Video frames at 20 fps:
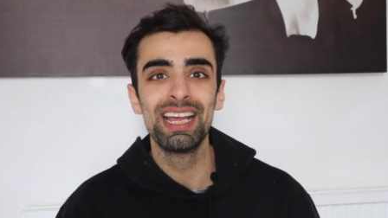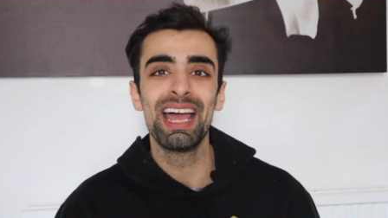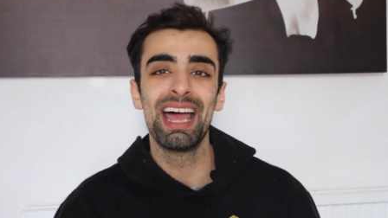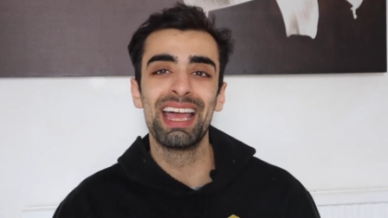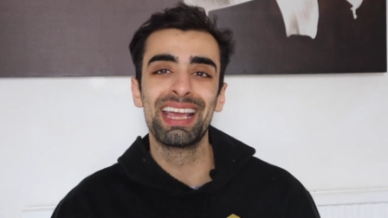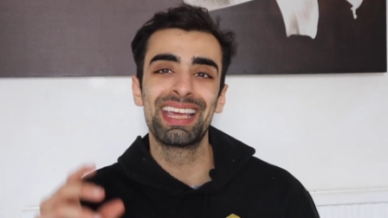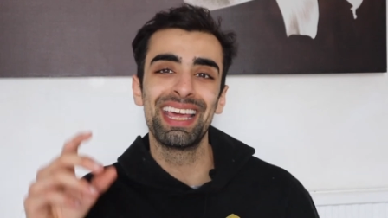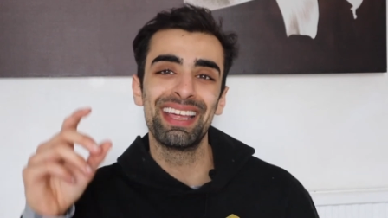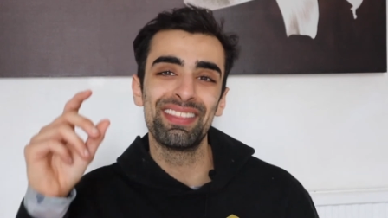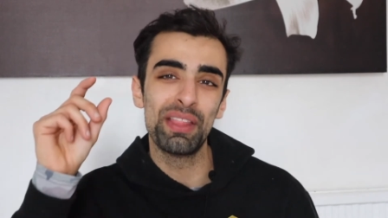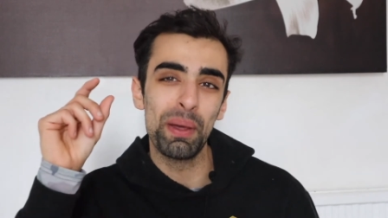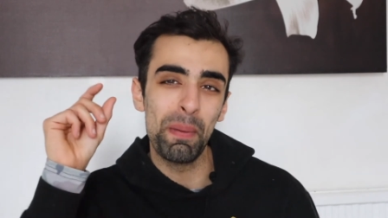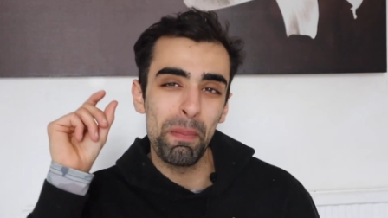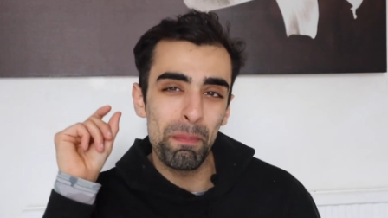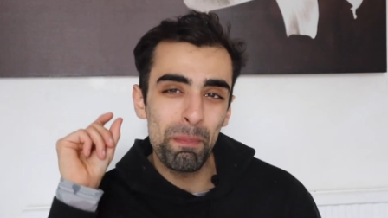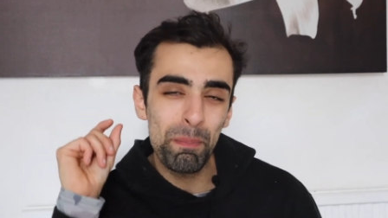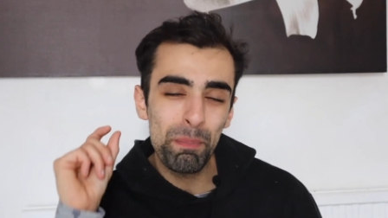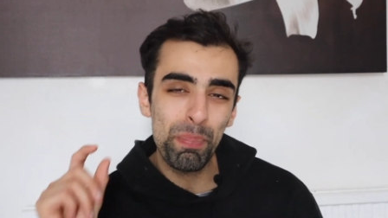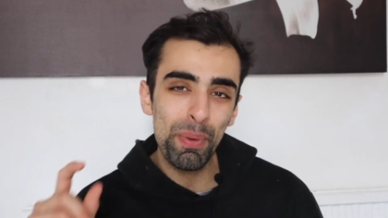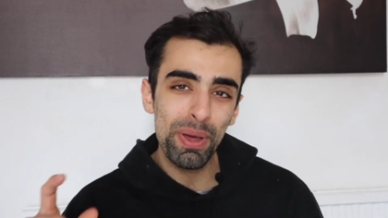and get the
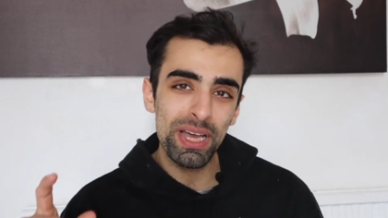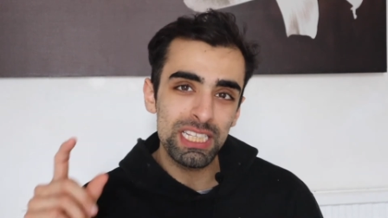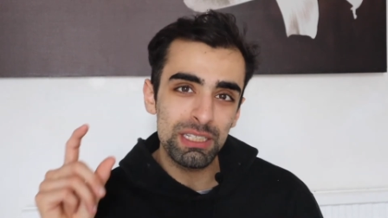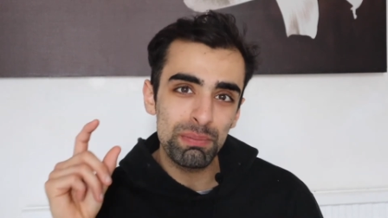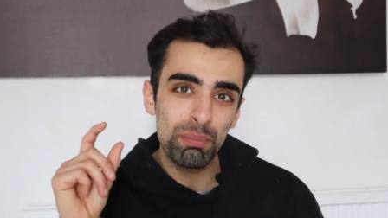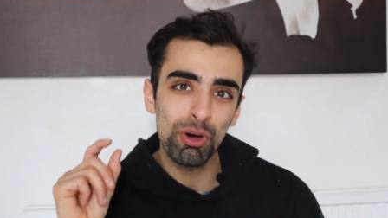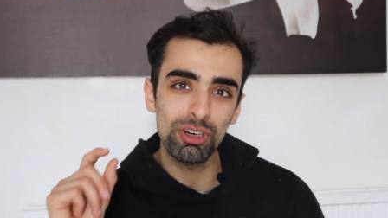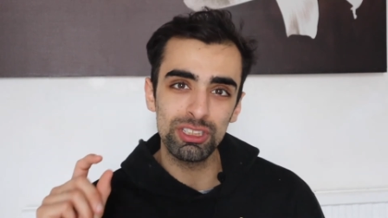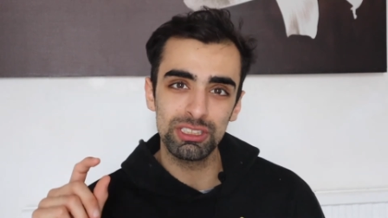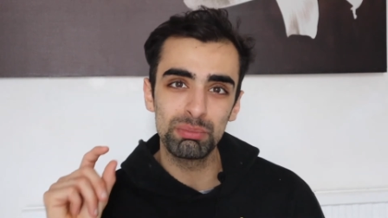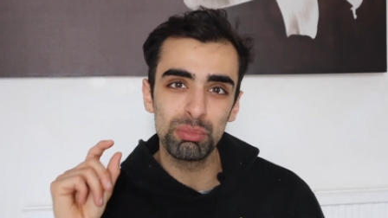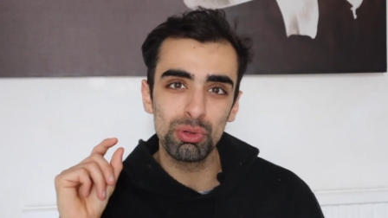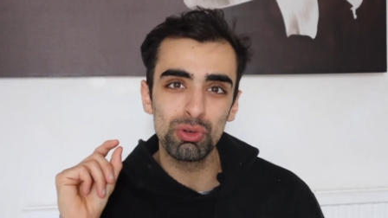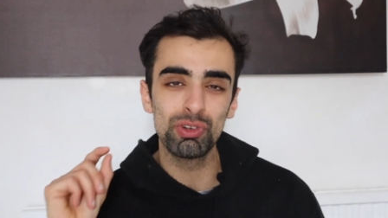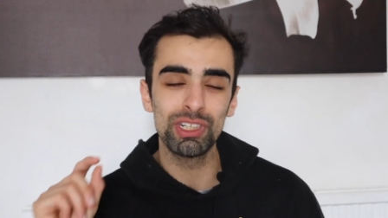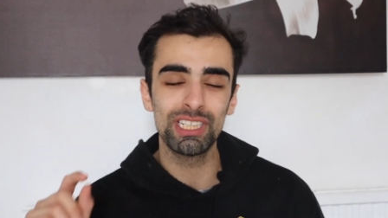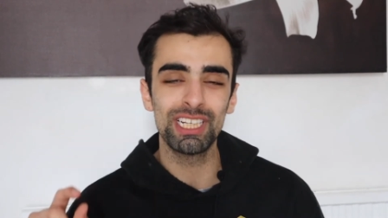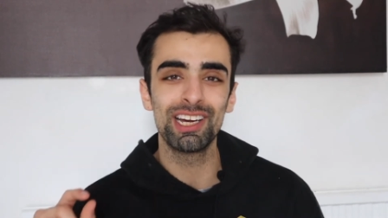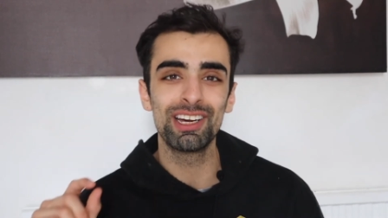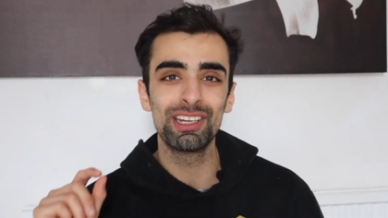best possible
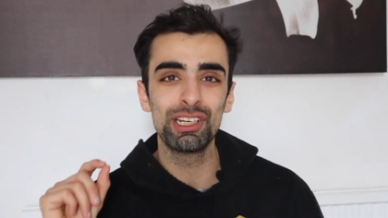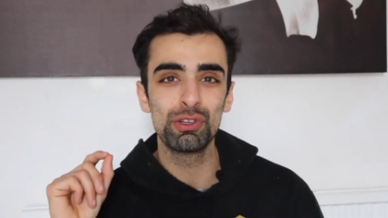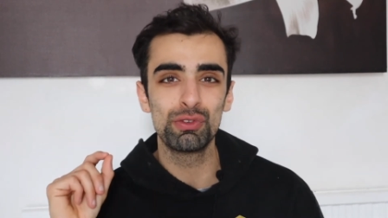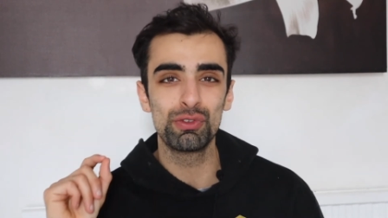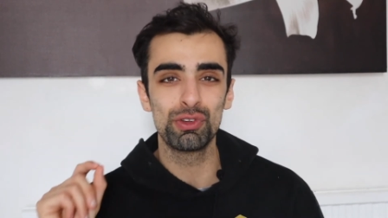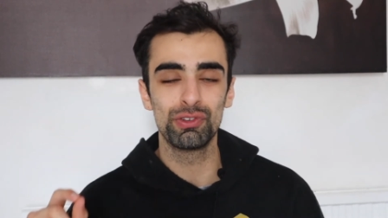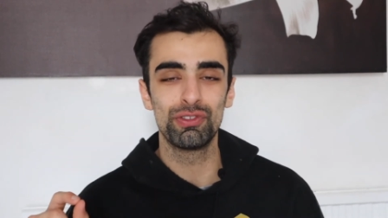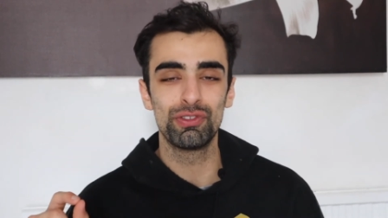return on your